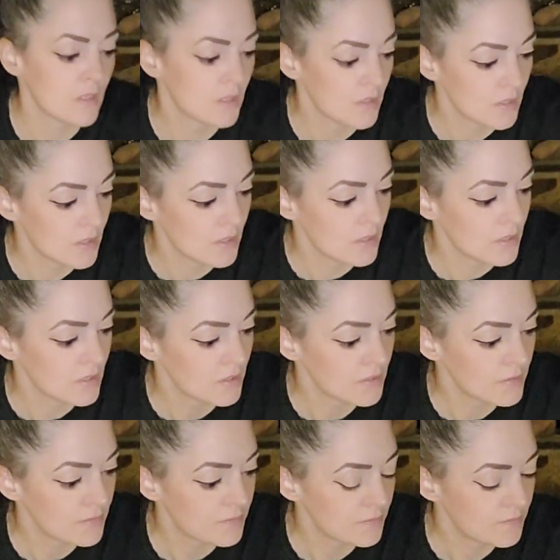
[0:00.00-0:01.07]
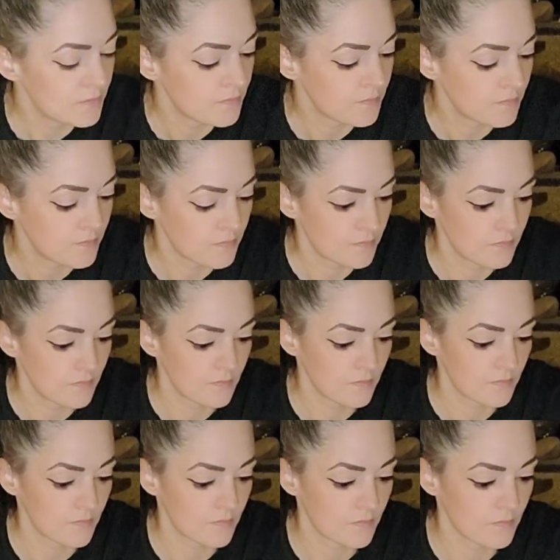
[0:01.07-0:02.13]

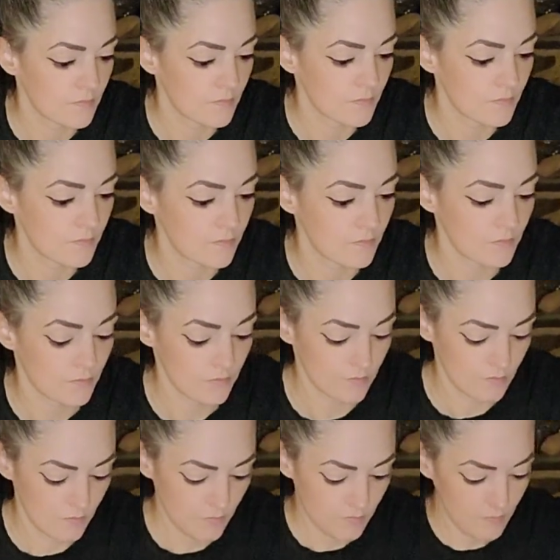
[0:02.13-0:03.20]
No one is speaking in this clip.